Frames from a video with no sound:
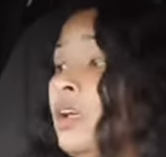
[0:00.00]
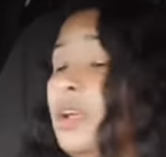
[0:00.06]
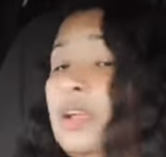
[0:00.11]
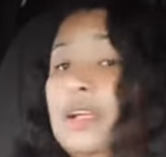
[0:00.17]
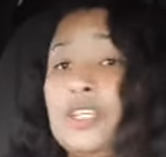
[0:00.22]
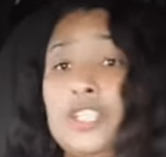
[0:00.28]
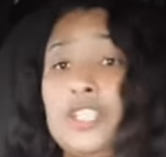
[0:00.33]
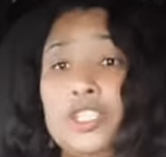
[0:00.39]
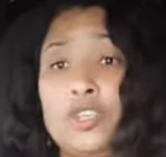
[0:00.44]

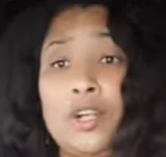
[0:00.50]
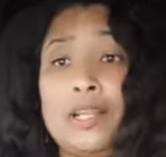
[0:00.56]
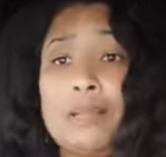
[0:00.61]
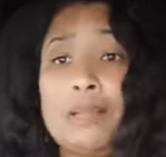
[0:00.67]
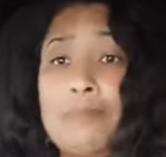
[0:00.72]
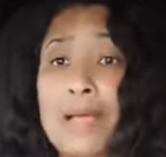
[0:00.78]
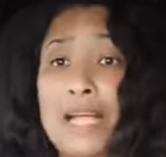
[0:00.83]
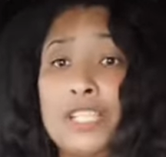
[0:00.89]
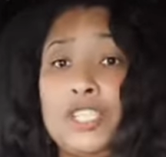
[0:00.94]
she told the
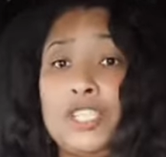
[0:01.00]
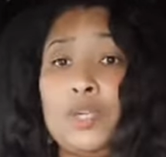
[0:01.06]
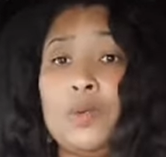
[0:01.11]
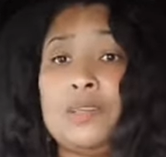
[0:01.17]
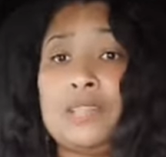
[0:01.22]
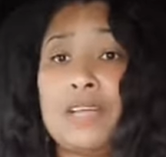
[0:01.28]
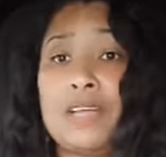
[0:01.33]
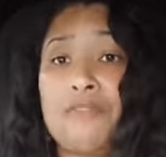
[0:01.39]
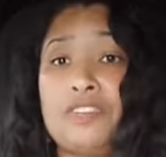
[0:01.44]
man she
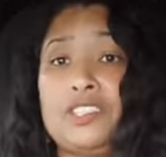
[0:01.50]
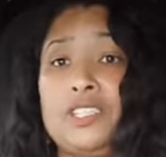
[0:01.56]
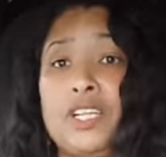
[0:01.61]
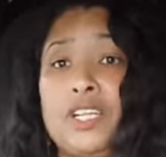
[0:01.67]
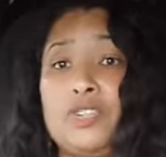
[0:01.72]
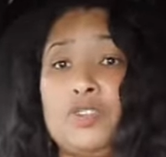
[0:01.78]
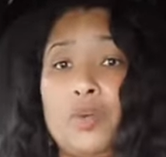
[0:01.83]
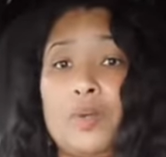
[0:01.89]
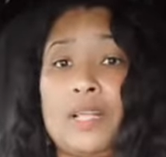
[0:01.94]
was there for
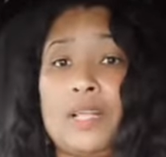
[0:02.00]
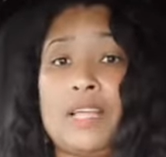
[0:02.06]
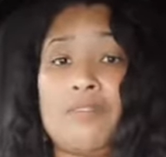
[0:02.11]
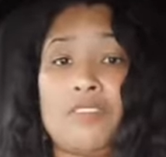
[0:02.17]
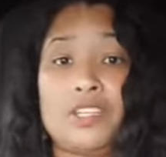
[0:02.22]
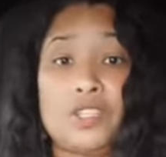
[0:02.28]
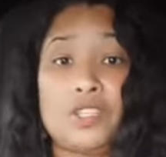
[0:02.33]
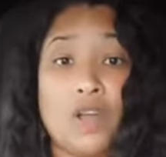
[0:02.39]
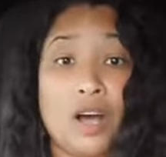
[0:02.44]
surgery,
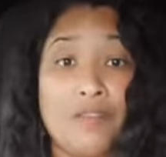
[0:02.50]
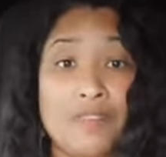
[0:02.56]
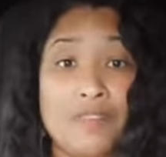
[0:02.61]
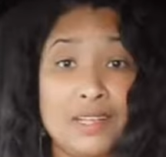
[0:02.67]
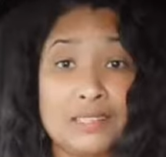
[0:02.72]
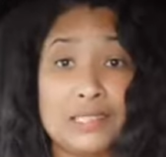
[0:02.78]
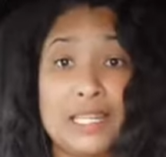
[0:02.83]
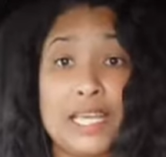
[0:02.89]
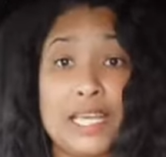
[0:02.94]
whatever. So
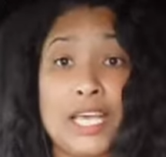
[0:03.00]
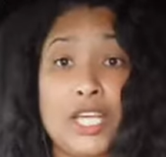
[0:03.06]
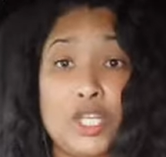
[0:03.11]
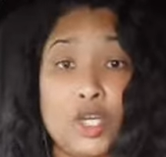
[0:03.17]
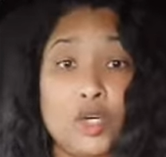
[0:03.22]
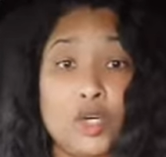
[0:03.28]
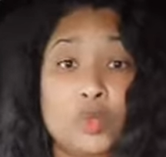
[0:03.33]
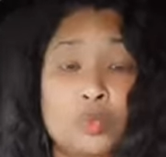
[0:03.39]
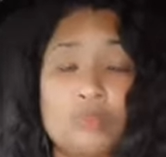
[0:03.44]
obviously he
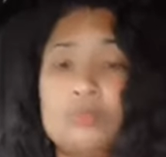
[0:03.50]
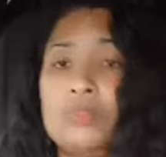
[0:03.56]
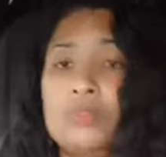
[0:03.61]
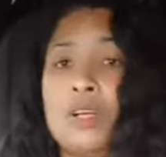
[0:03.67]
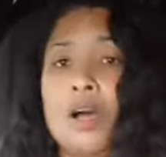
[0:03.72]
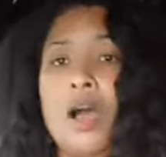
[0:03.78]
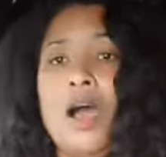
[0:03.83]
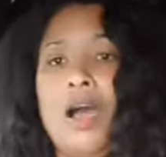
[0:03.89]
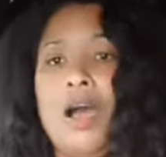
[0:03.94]
knew,
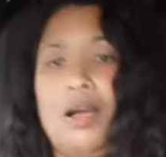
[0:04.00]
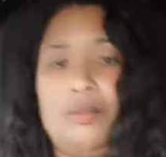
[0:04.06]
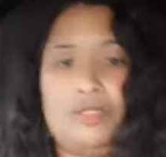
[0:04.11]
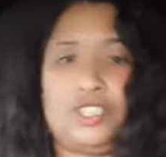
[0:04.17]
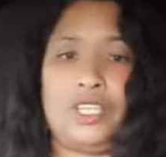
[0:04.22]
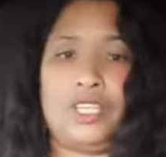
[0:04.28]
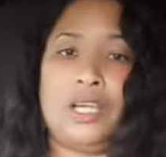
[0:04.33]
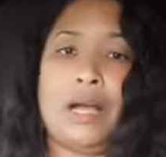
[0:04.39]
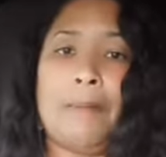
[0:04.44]

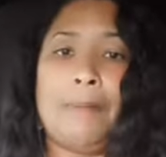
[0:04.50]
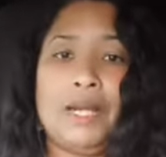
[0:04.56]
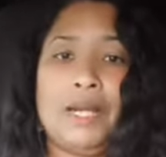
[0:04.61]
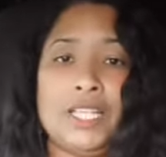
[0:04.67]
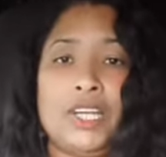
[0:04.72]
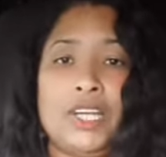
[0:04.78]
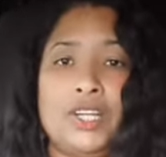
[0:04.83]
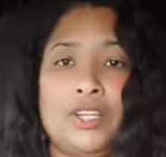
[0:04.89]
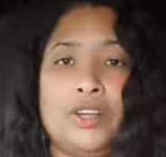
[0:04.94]
she got
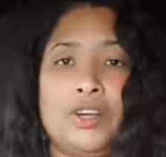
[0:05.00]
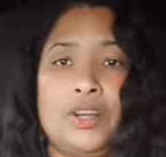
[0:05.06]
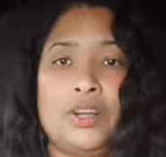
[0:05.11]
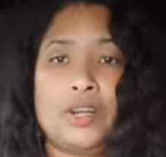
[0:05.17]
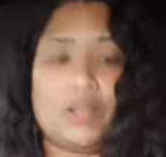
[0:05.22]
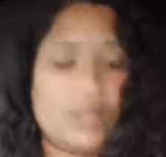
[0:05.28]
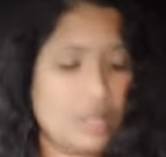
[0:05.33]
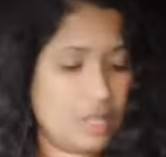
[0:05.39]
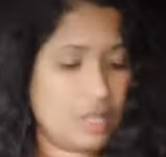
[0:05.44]
money on
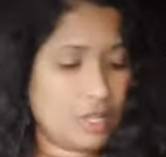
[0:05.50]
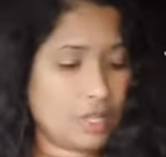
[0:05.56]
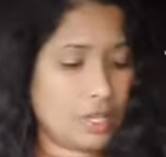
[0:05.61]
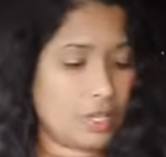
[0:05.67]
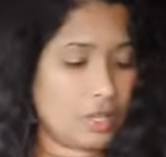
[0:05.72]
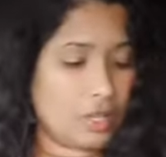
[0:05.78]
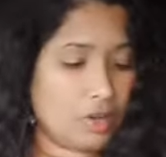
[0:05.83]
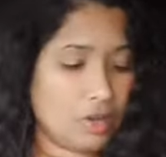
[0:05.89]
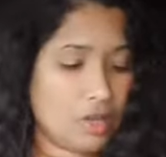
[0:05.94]
her,
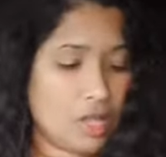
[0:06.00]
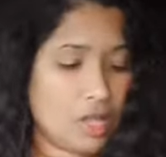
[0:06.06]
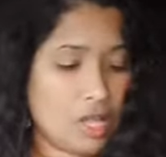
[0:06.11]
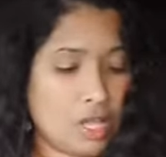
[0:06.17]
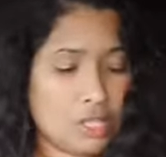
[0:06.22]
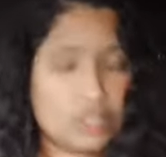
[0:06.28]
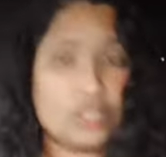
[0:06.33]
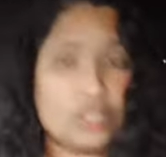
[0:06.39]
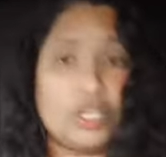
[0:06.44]
you know?
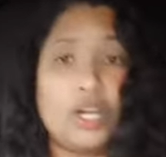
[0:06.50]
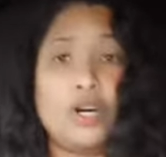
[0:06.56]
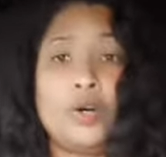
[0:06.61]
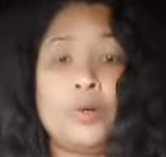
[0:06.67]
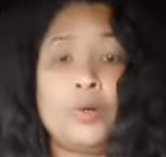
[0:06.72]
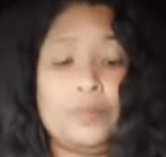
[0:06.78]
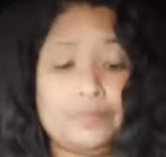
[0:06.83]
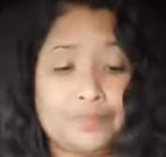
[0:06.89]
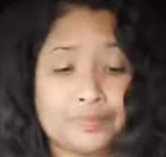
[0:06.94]

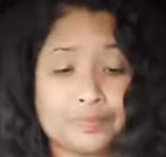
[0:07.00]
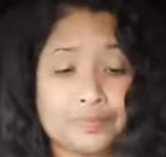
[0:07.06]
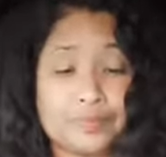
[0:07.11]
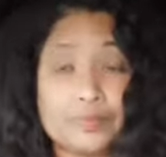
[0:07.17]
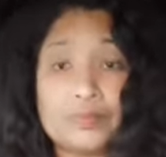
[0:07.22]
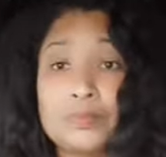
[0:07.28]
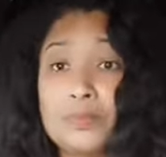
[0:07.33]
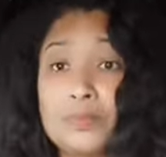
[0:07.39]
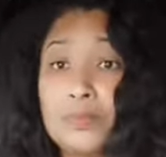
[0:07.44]
So
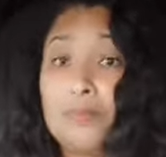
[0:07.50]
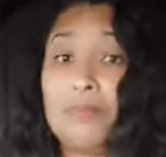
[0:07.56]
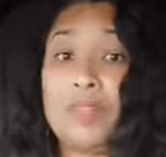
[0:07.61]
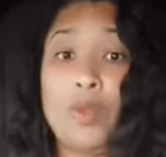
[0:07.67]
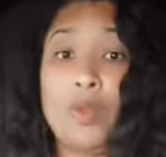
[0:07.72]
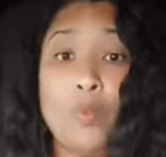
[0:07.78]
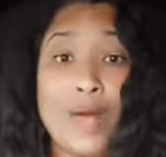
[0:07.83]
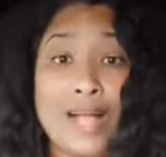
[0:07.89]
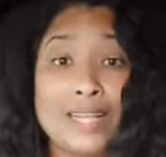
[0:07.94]

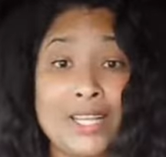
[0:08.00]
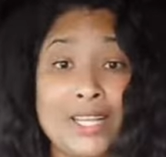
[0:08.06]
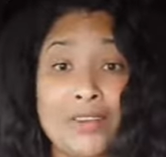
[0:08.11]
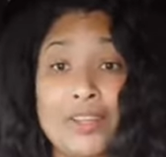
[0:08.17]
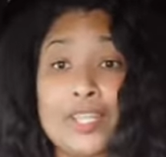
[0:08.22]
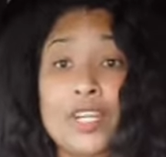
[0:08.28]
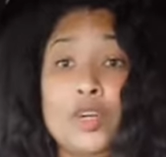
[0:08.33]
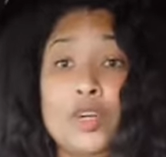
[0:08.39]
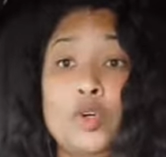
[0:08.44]
while they're
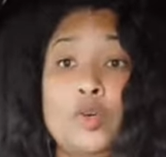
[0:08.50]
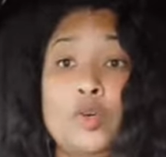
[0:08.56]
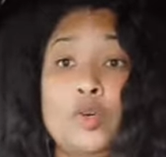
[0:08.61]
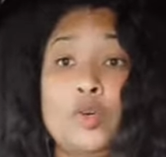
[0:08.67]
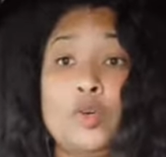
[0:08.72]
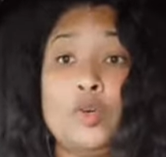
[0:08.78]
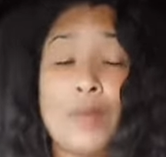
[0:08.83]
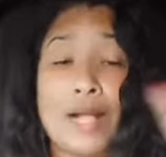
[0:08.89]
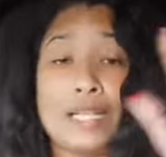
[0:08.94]
in the
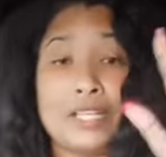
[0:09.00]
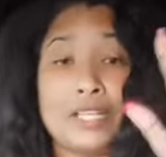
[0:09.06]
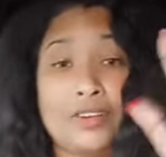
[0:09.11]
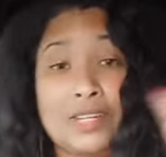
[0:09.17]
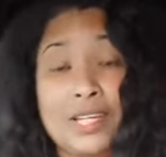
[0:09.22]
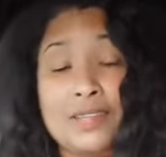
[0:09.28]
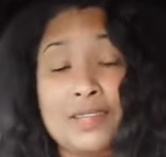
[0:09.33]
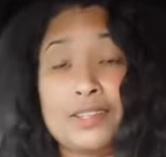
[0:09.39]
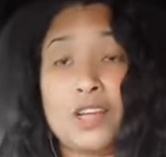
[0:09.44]
Uber, while they're
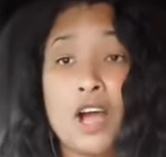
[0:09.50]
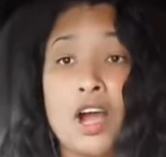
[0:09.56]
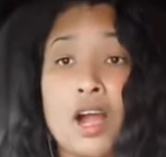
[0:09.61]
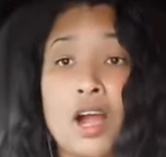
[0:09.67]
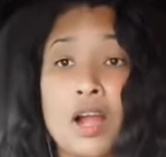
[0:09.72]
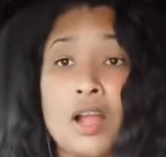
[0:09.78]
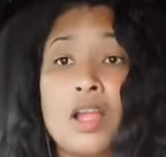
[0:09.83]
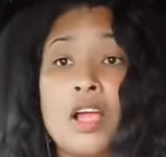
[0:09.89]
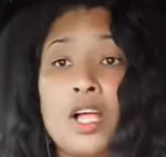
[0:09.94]
in his
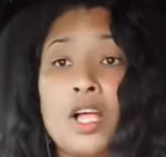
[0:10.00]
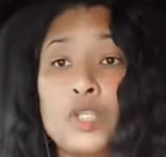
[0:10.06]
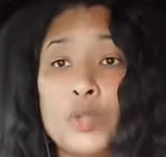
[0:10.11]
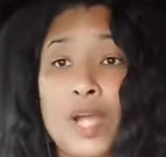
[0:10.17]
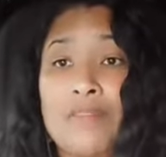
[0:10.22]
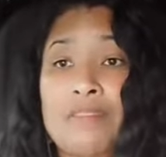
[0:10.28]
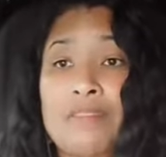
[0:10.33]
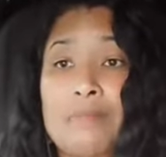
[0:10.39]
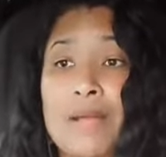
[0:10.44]
car,
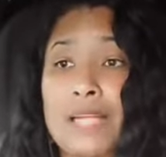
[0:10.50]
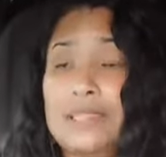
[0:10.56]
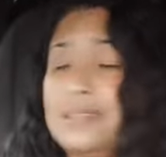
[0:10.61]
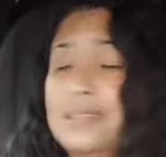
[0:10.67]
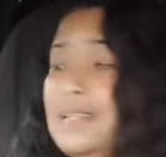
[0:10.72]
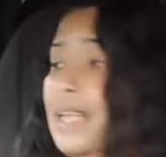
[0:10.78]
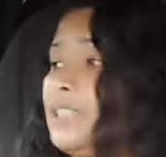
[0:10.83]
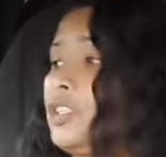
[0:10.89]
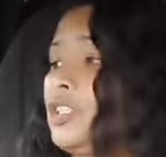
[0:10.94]
driving back to
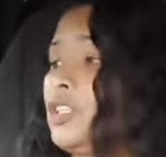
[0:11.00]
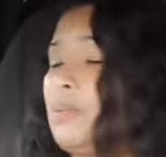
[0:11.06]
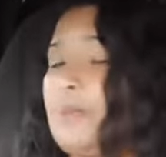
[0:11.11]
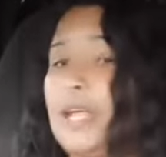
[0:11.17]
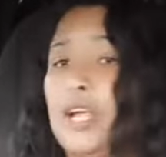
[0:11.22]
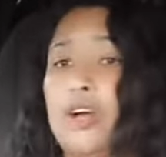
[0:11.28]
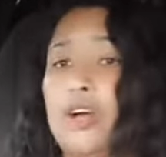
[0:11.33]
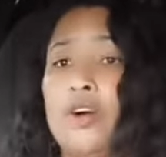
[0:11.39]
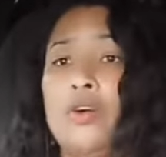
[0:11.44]
Santo
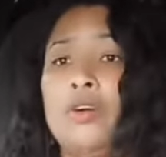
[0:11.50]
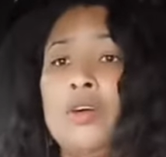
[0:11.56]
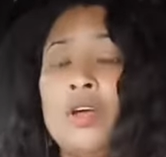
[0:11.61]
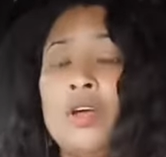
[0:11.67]
Domingo,